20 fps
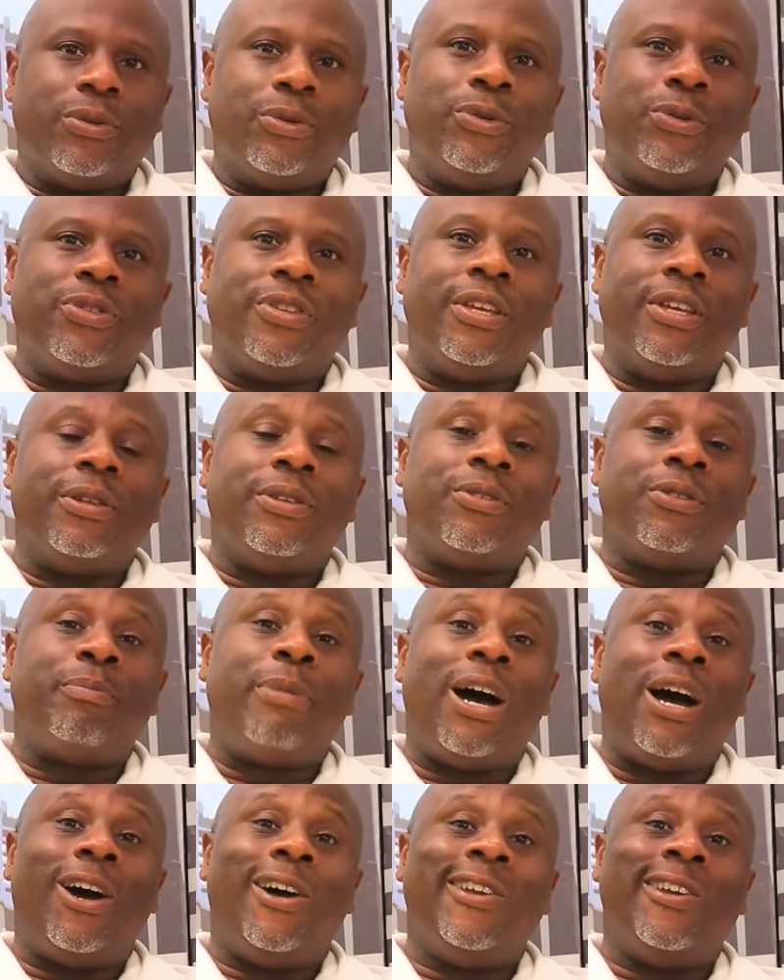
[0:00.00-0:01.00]
whose name is
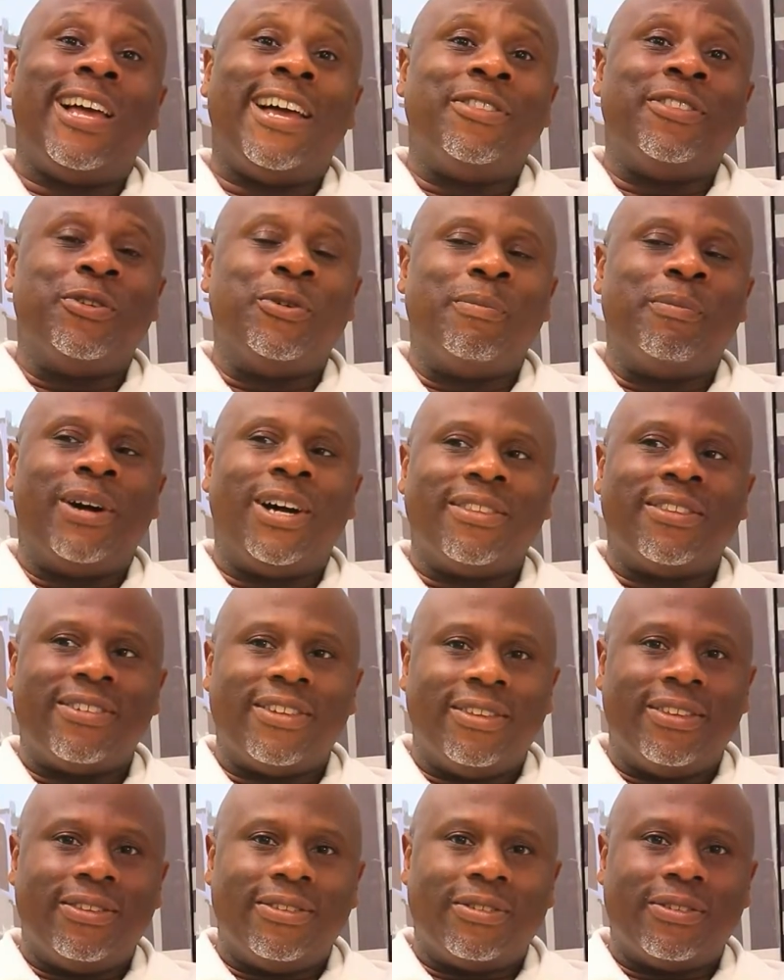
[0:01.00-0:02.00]
Pa Orlando
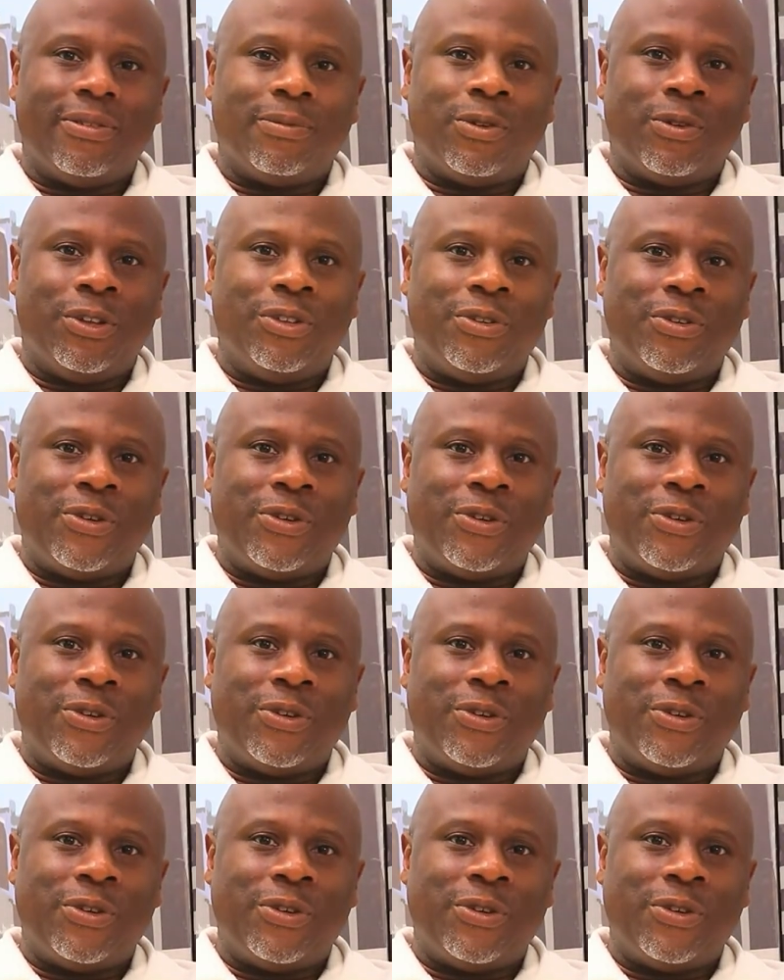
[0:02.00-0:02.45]
Martins, God